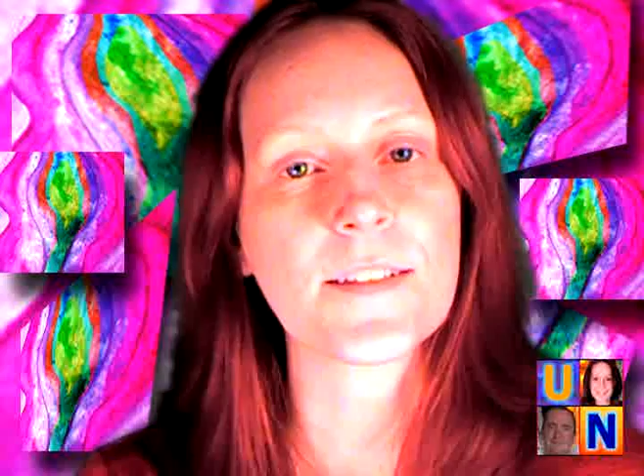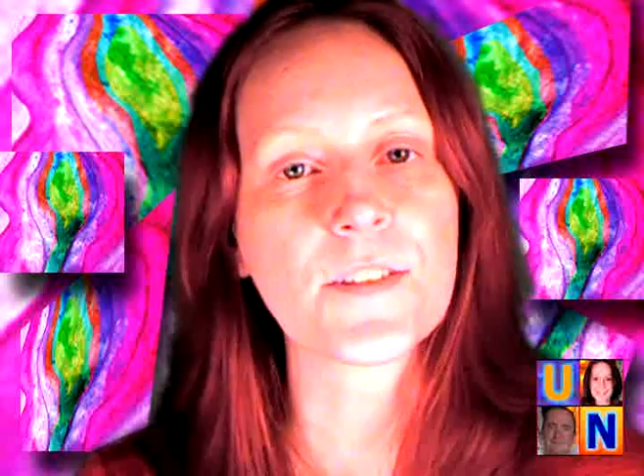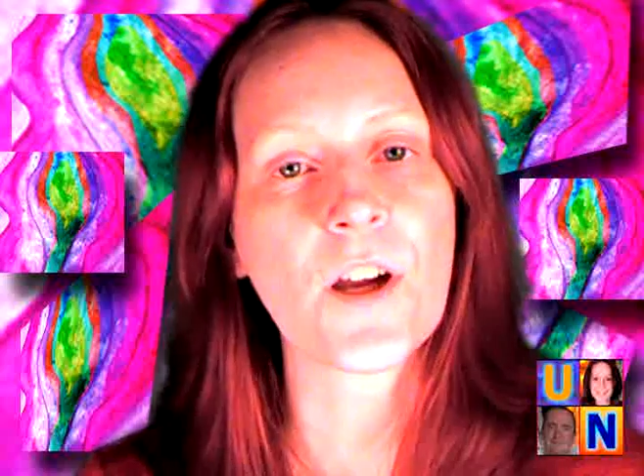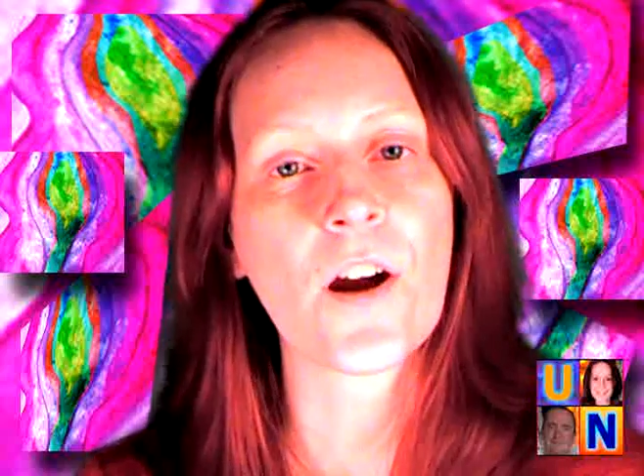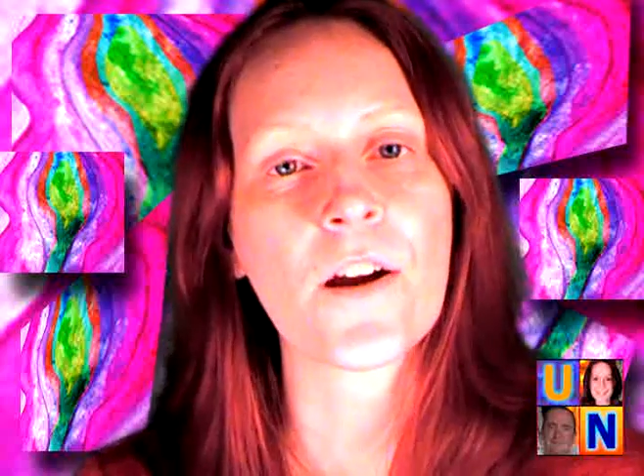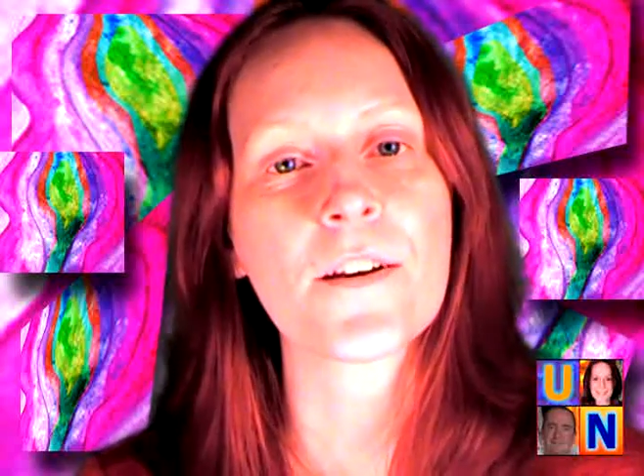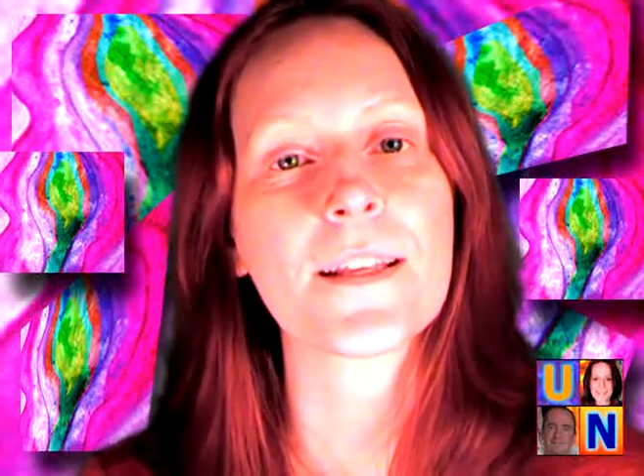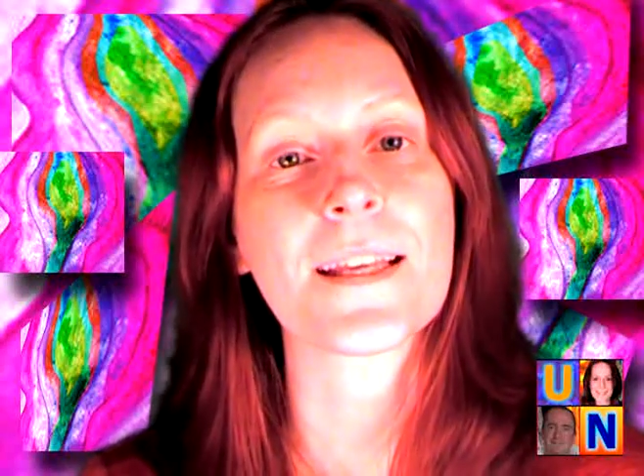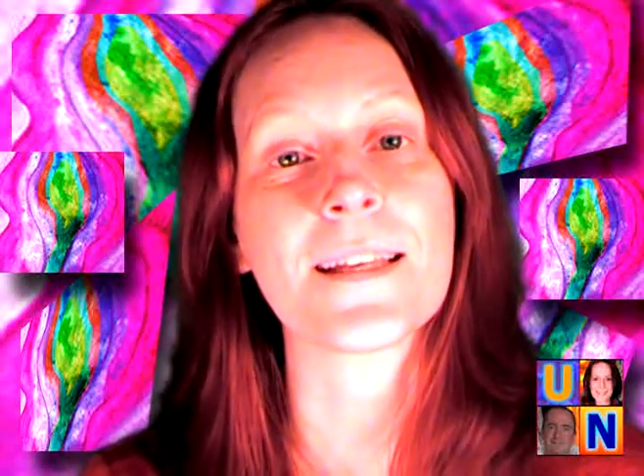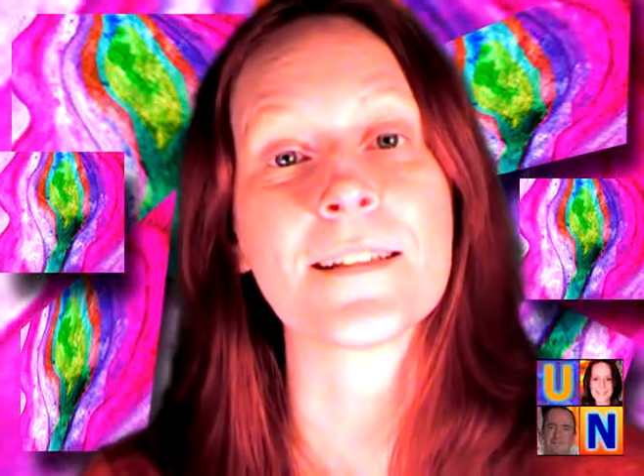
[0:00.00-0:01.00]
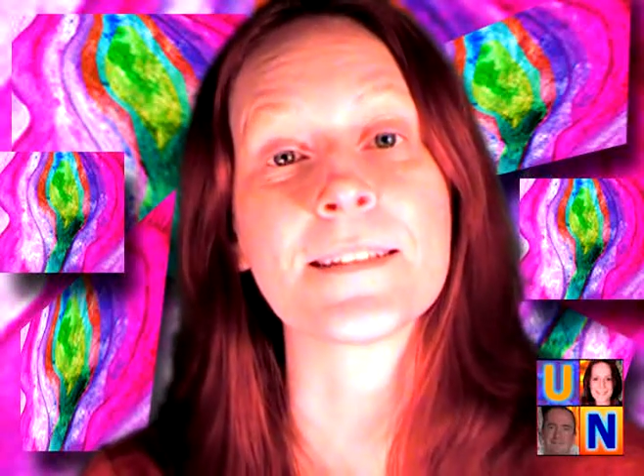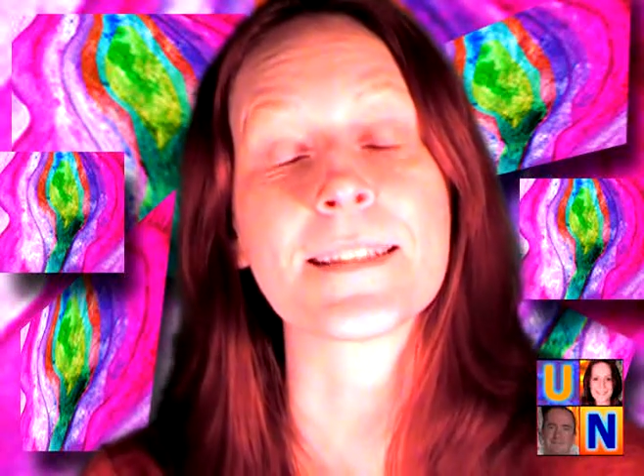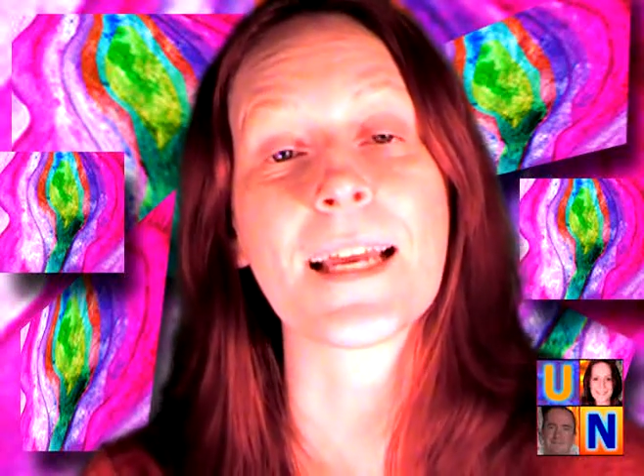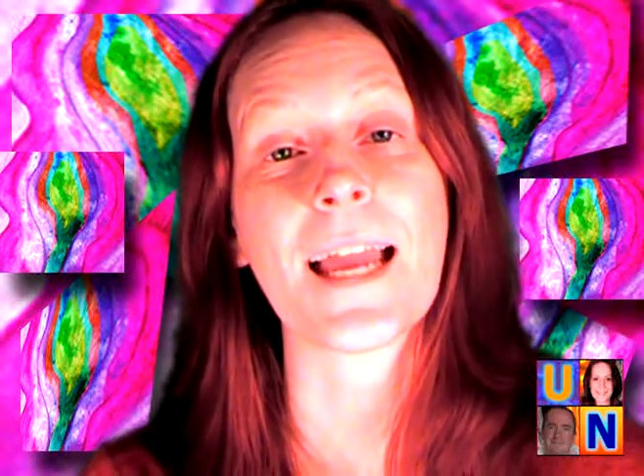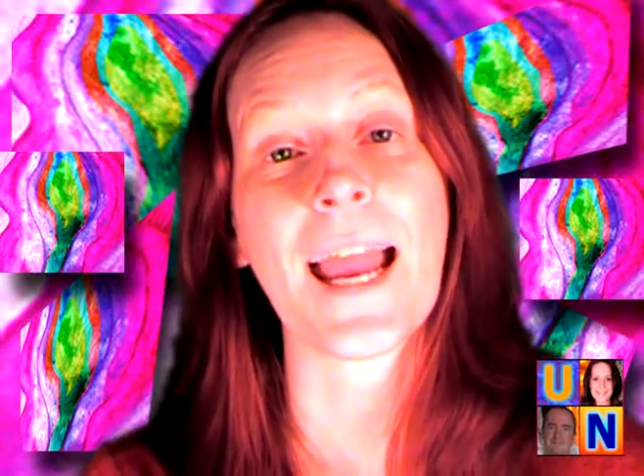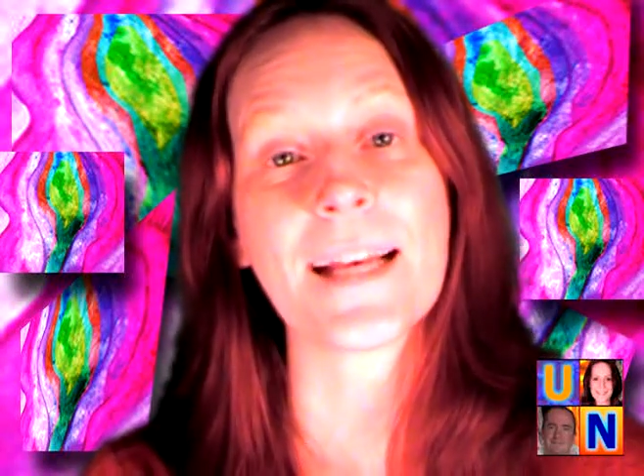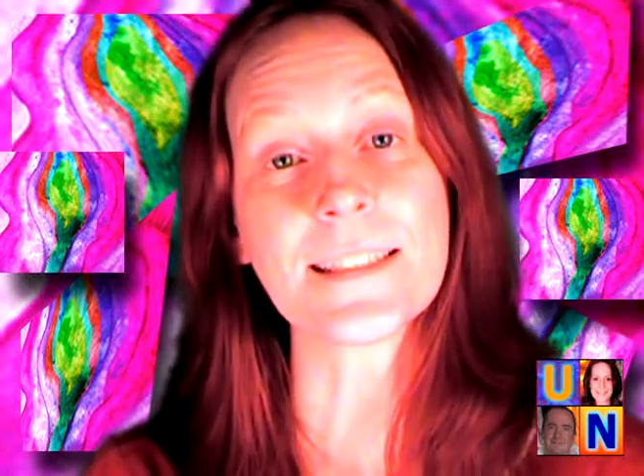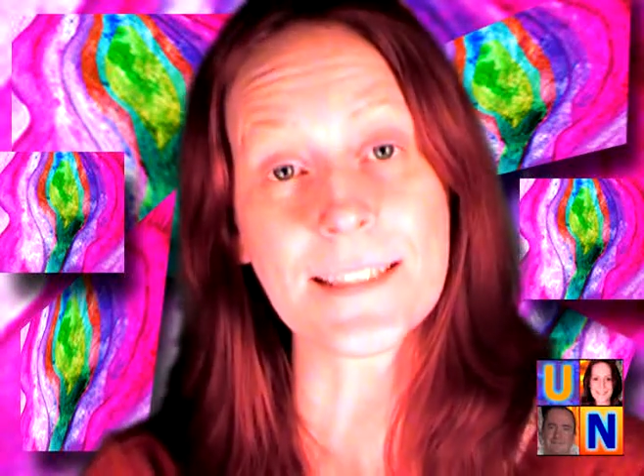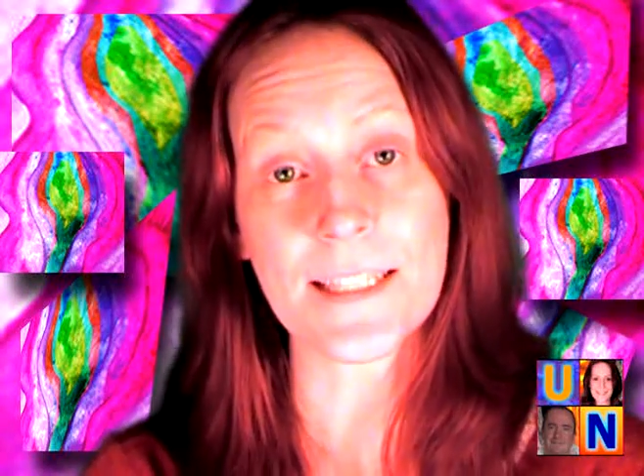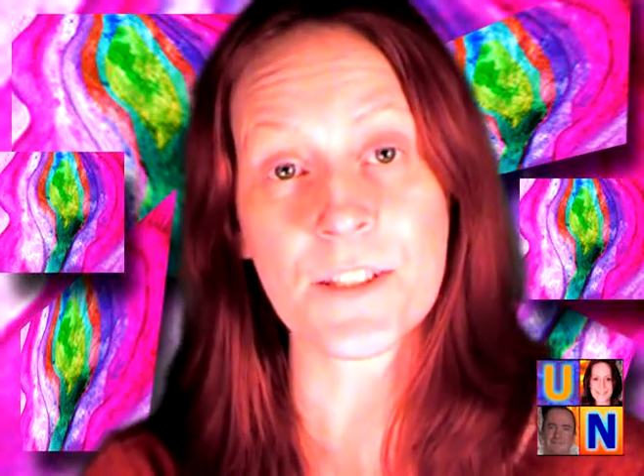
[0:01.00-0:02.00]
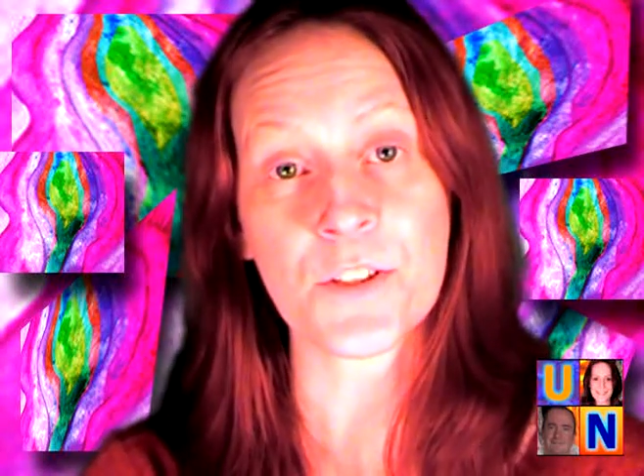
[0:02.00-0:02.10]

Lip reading: This card is asking